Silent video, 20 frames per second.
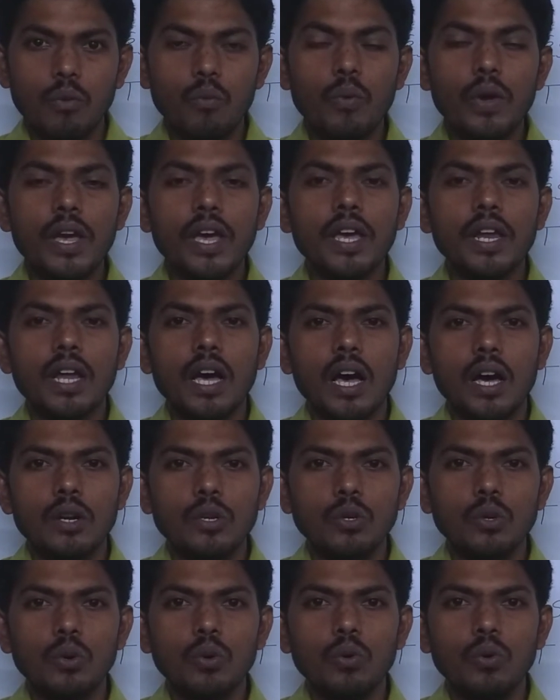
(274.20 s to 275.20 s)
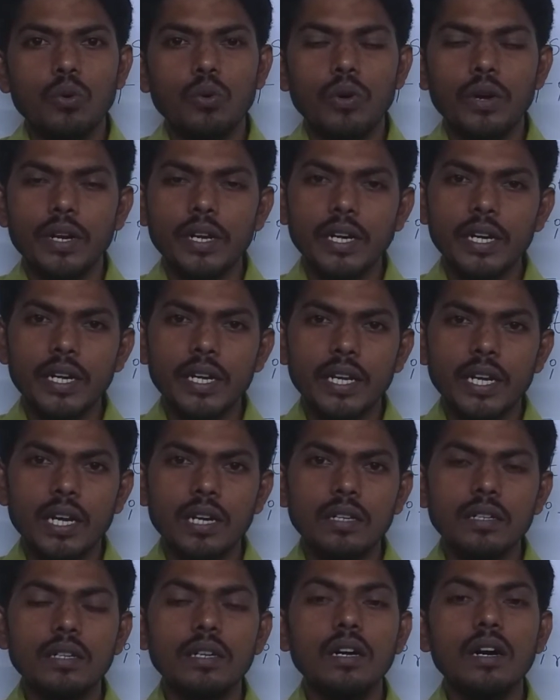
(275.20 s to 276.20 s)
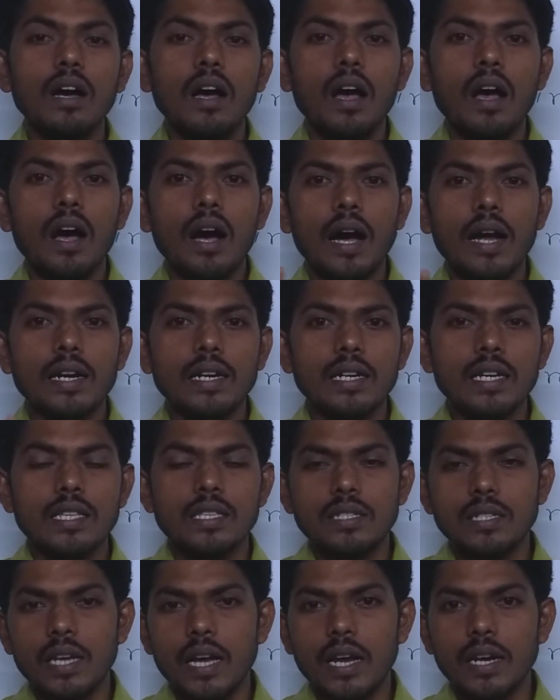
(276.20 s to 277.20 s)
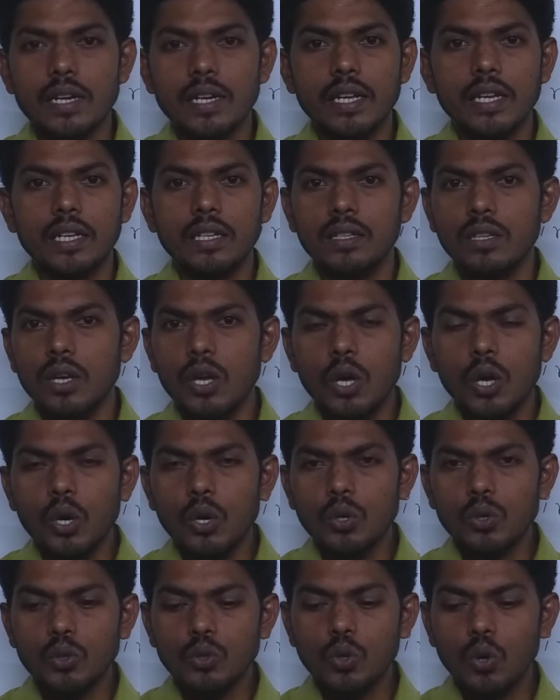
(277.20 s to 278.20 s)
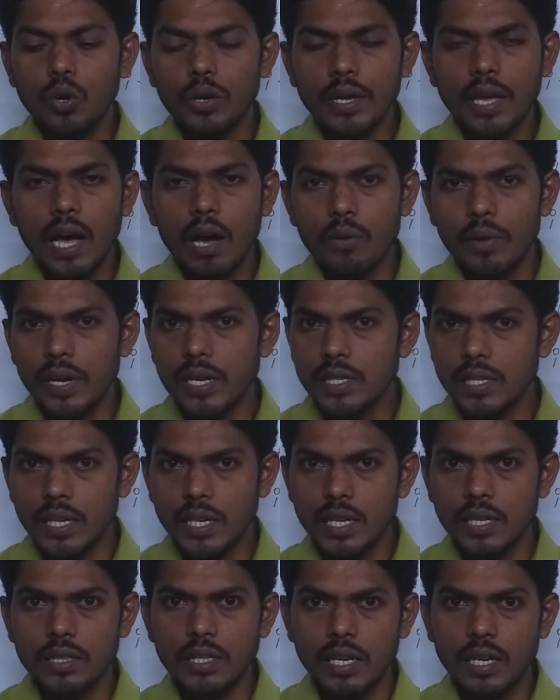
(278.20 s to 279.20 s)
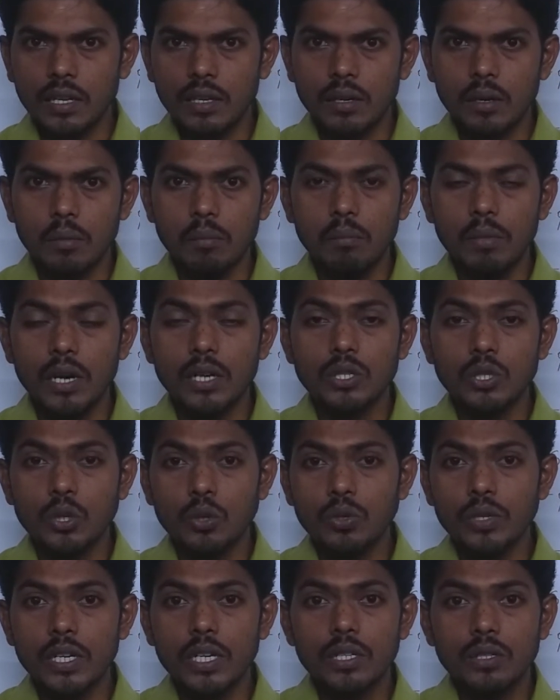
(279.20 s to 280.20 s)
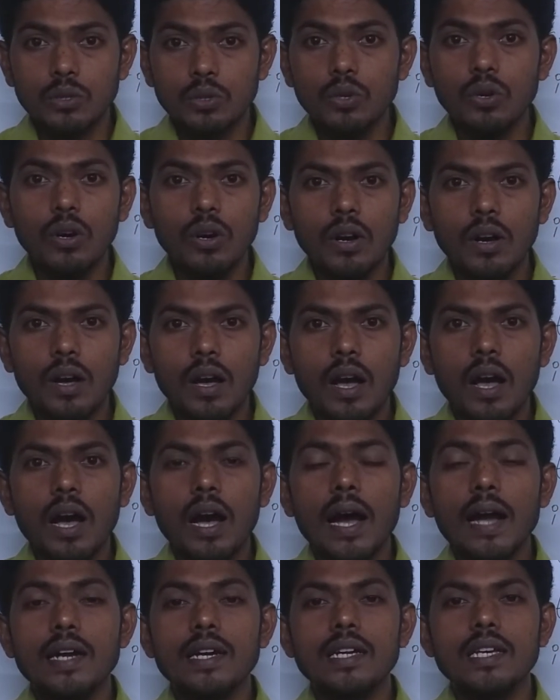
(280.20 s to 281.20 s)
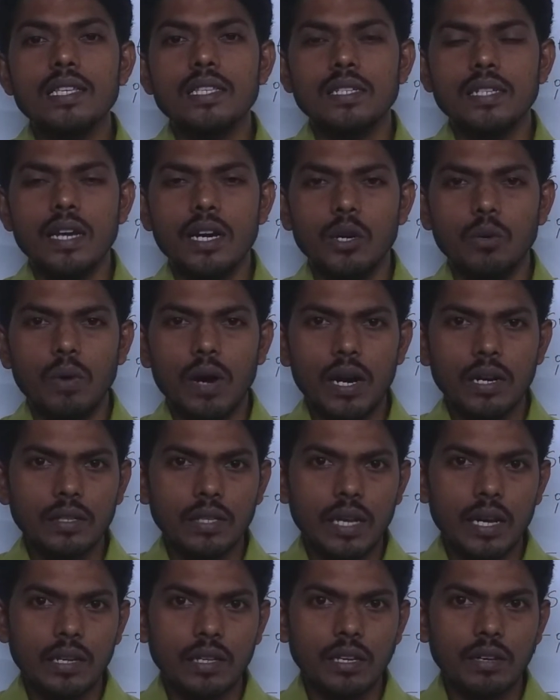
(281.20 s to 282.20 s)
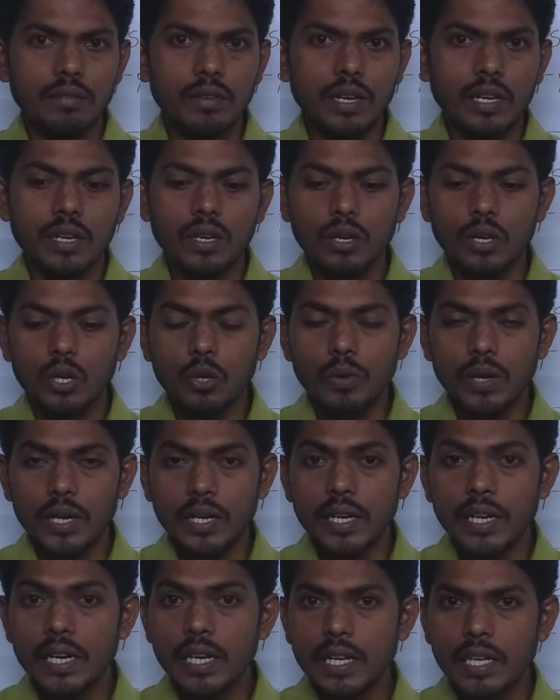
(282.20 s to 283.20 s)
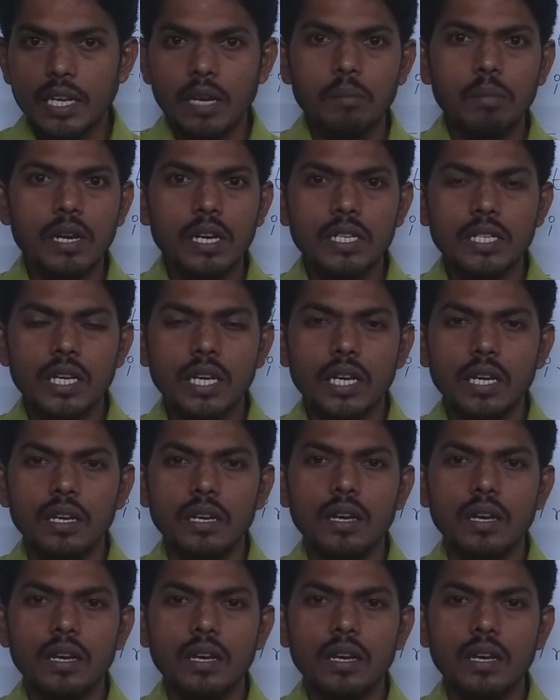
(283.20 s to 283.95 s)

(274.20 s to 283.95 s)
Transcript: where are you reading and understanding you don't have write anything but you need to understand what they are giving your reading ability